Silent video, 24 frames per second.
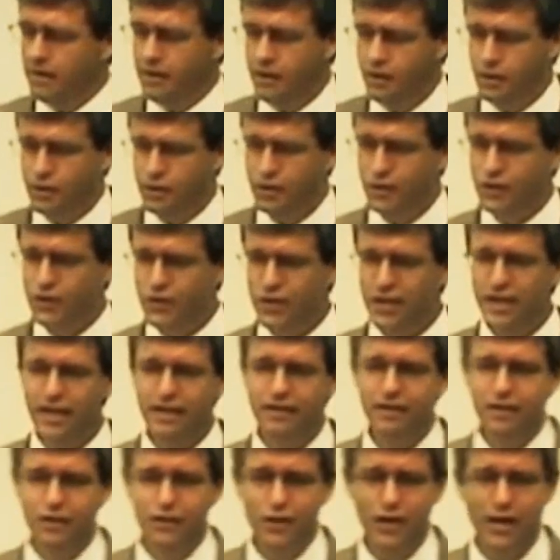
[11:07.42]
Do you
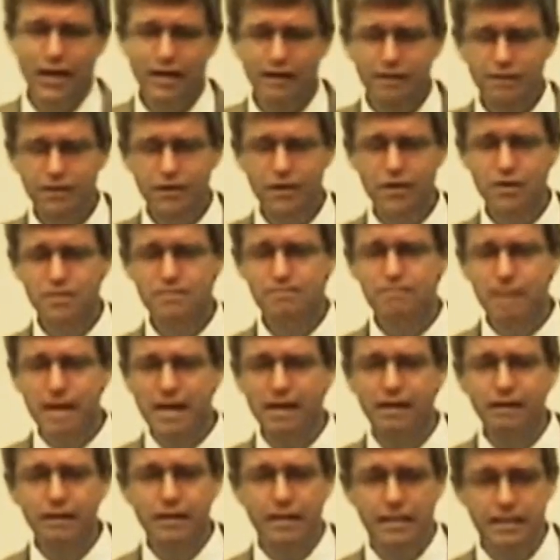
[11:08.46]
see that you have no
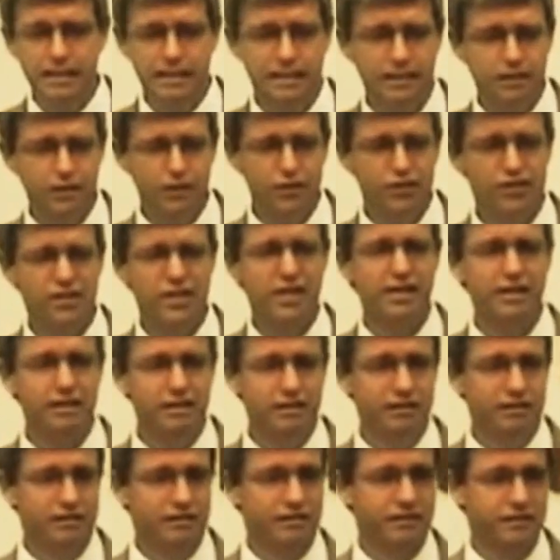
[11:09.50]
merit in
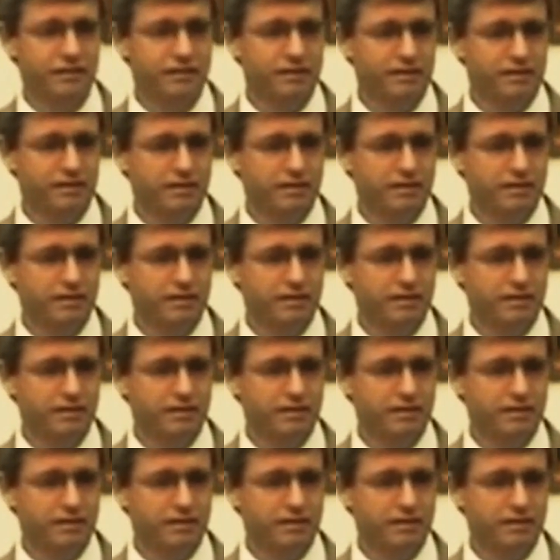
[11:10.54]
yourself?